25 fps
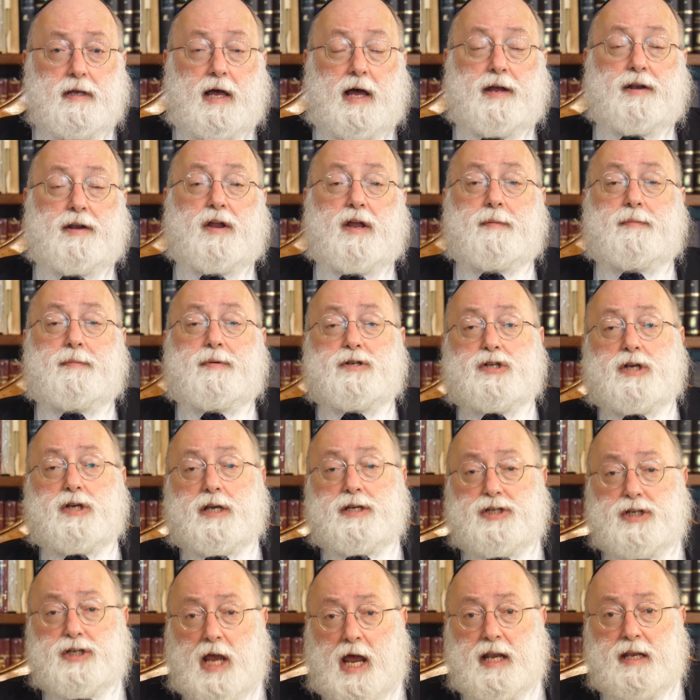Harei
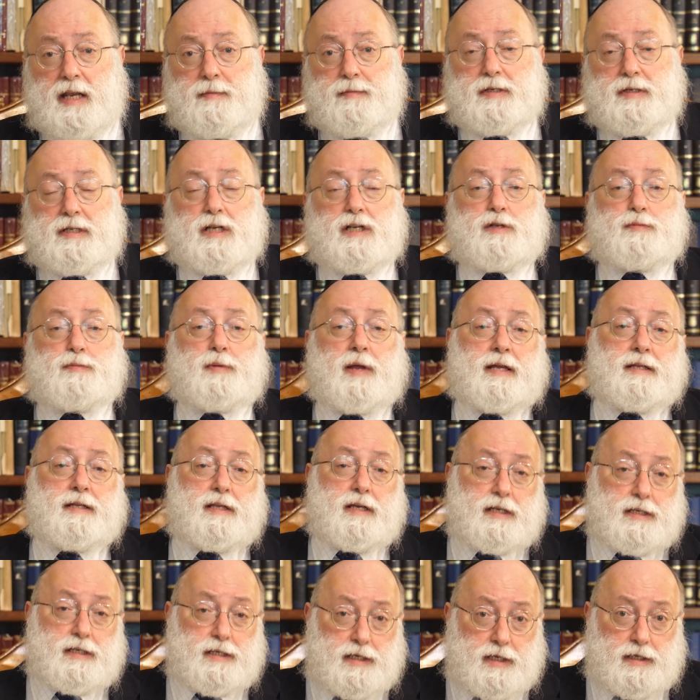B'Sheshanim is explained
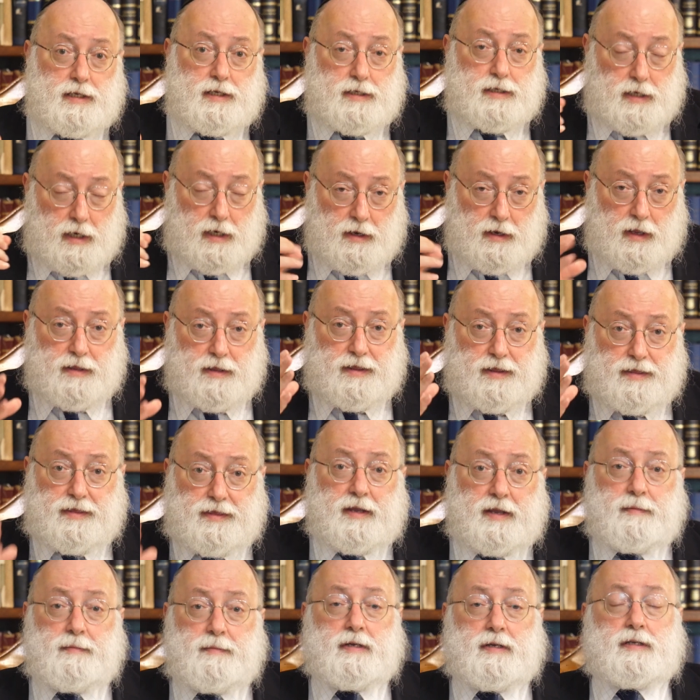in Chassidus. Another
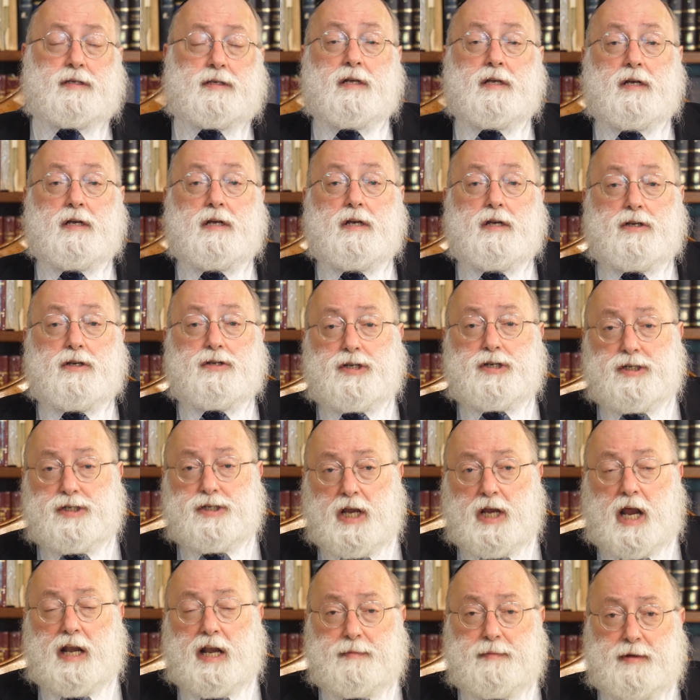theme is
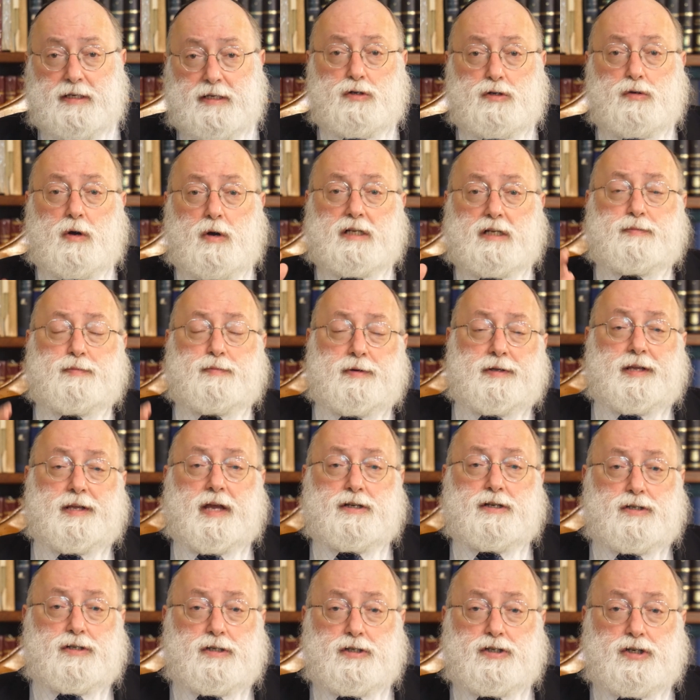Sheshanim has two
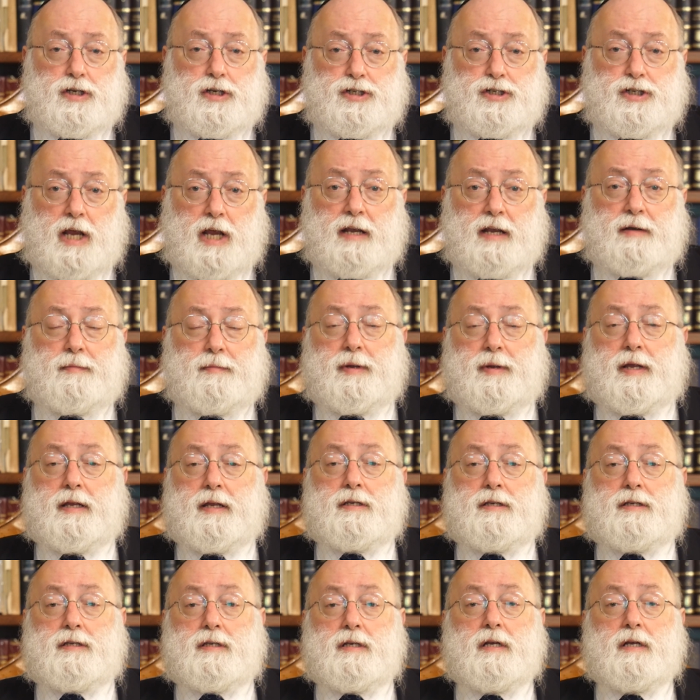explanations. Sheshanim
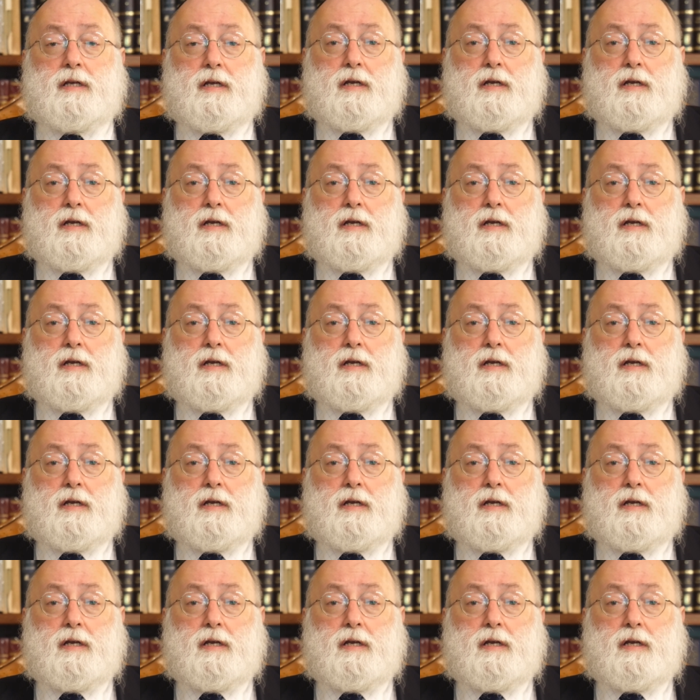means